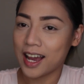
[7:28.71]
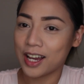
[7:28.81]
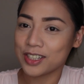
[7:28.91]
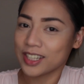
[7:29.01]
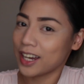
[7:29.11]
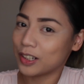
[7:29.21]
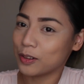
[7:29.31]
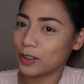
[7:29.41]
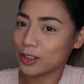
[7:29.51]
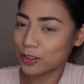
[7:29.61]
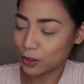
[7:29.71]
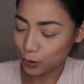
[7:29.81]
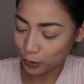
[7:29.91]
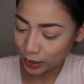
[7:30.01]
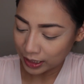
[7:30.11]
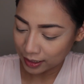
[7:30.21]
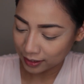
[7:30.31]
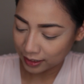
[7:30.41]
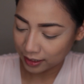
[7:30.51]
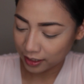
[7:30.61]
eyeshadow look tutorial that